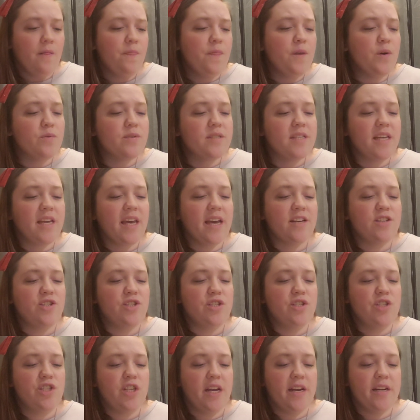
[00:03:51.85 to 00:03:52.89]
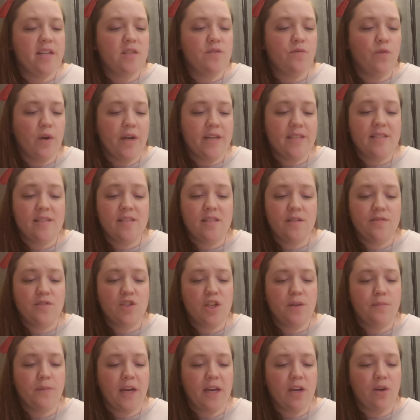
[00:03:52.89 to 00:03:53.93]
There was a catch in Janet's voice as if
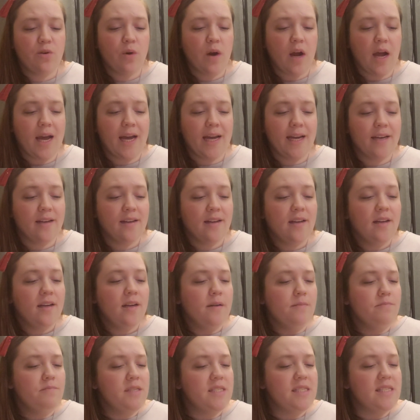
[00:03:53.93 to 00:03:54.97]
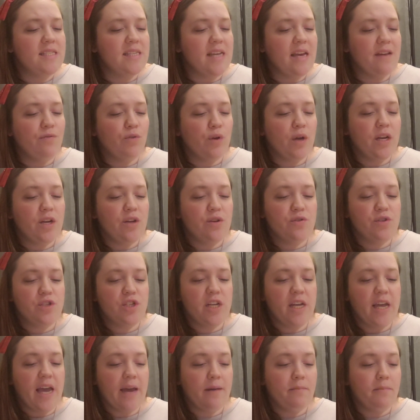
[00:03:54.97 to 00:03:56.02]
she might cry. Mrs. Avery knew
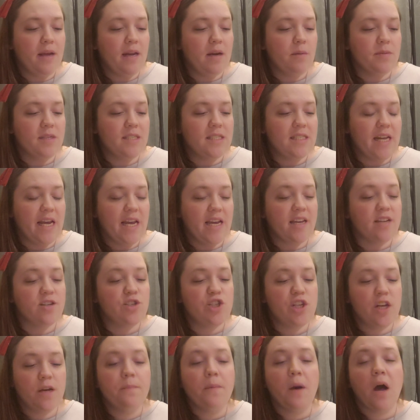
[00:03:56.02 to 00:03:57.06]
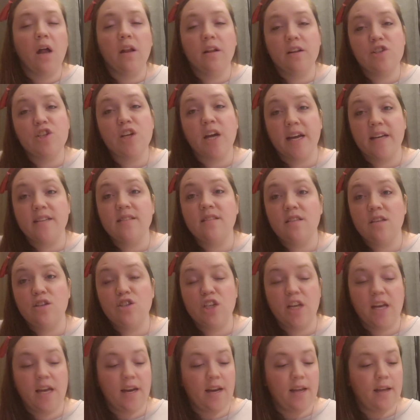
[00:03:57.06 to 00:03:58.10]
she had made a mistake, and she apologized to
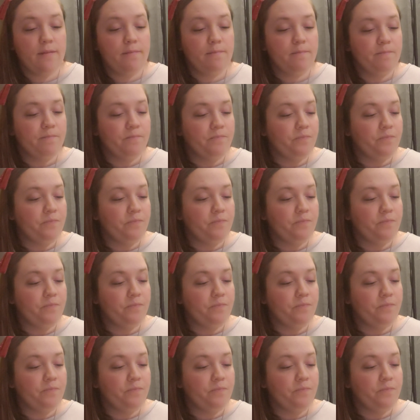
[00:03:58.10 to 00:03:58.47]
Janet.